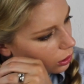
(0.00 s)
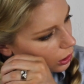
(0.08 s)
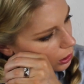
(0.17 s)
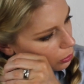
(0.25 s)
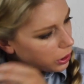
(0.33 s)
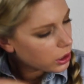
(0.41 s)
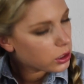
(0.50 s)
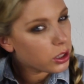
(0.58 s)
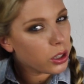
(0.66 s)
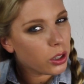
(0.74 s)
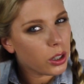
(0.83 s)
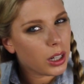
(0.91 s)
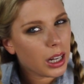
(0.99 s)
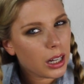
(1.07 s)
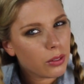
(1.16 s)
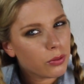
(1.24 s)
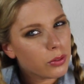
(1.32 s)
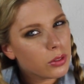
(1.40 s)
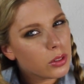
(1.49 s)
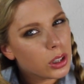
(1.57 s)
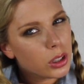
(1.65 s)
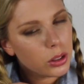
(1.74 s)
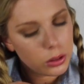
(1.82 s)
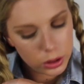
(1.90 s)
this means that you're going to have
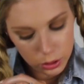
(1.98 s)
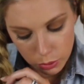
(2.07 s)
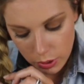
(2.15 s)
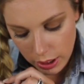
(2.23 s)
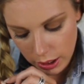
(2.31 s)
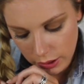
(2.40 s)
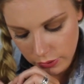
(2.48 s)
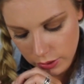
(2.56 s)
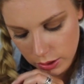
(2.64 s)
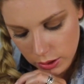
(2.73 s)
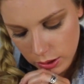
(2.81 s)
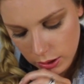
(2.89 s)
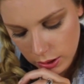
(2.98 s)
looser waves